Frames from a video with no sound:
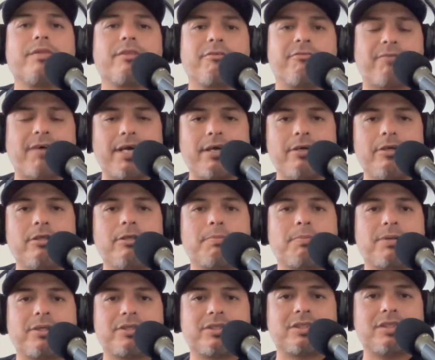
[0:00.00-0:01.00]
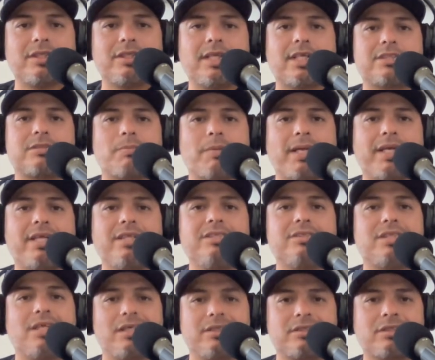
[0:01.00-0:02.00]
Fire the person that's making
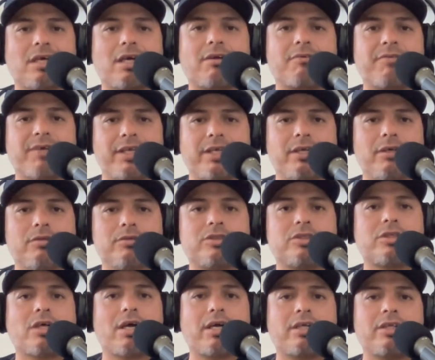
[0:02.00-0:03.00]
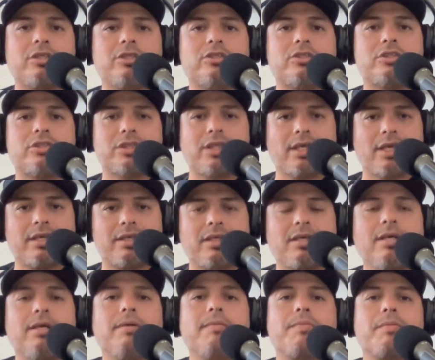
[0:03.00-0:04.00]
TikTok videos talking shit,
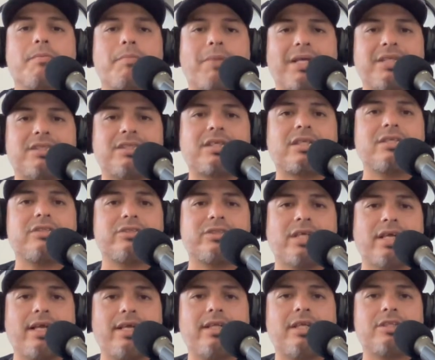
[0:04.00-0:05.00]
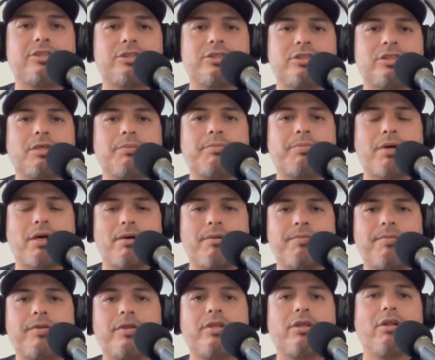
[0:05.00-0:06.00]
basically saying that she's above
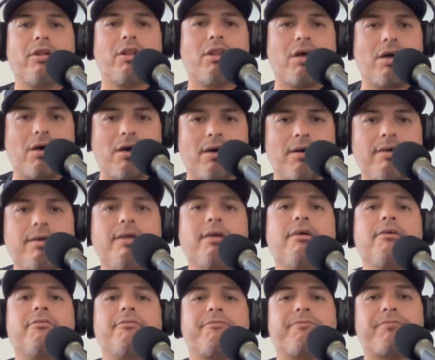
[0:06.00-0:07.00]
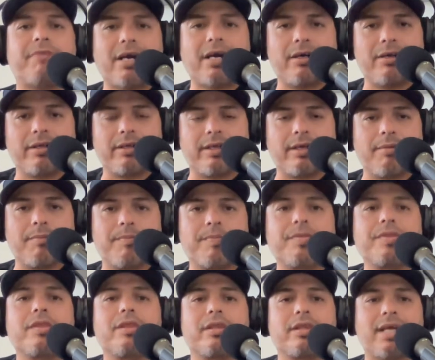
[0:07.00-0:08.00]
the law. Fire them.
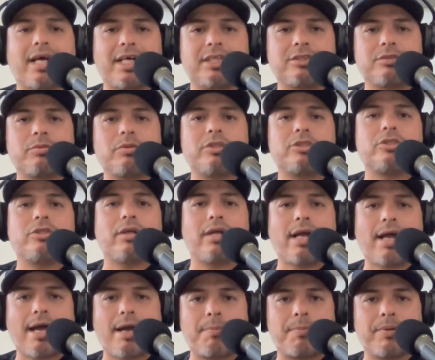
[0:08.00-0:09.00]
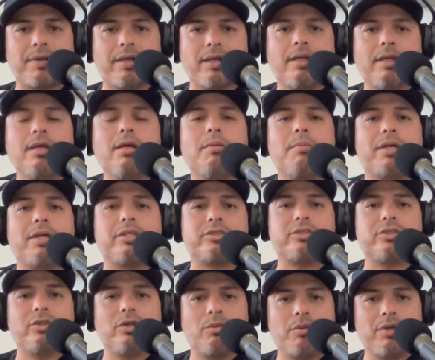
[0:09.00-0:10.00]
That's what should happen. Because
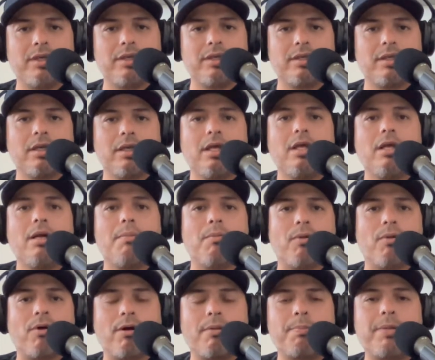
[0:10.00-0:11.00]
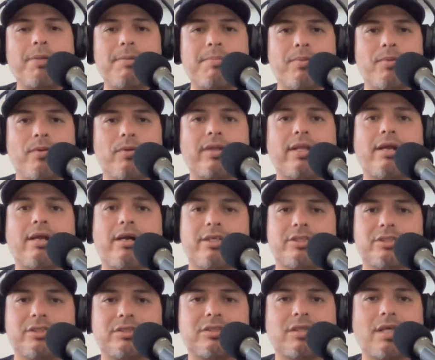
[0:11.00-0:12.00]
you know what? More people that are
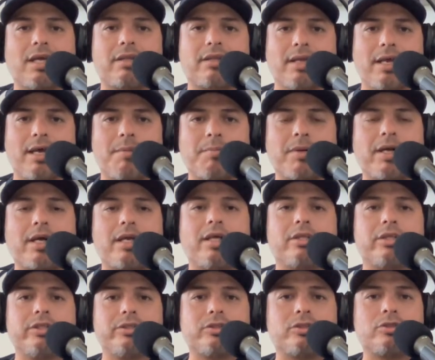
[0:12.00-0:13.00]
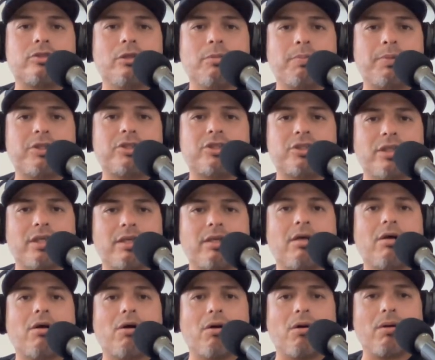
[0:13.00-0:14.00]
just like them are going to do stupid shit
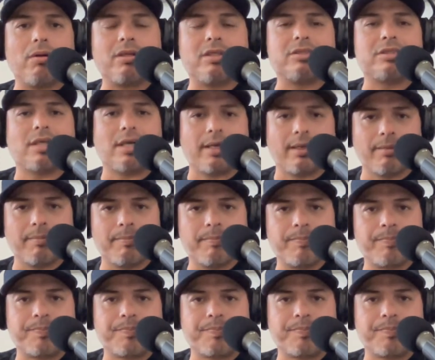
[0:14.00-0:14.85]
all the time.